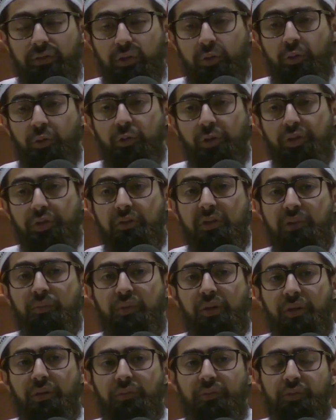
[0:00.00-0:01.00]
two or three
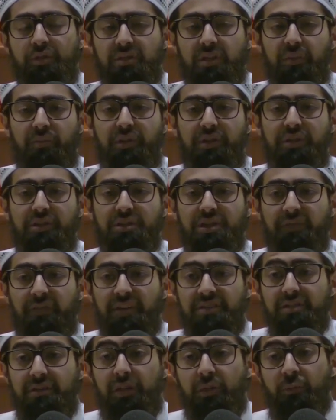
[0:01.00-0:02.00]
Muslim brothers
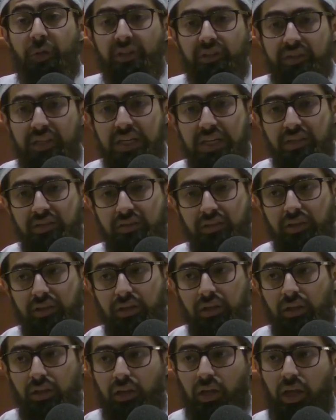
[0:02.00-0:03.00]
sufficing on one date.
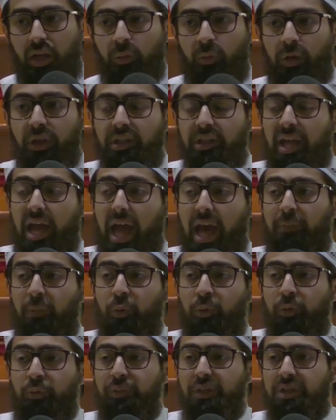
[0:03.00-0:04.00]
And one
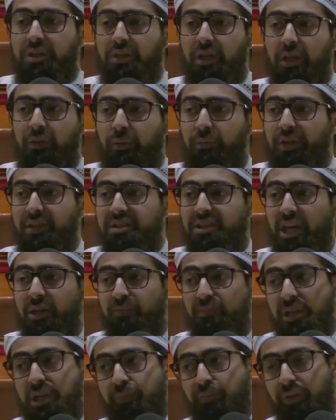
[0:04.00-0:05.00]
camel would be shared amongst
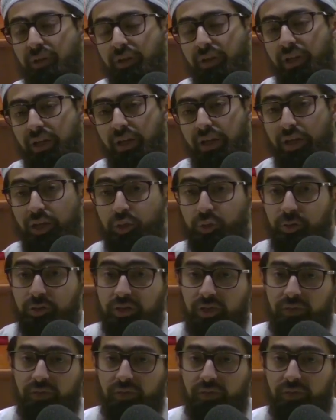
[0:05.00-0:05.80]
10 people. And so it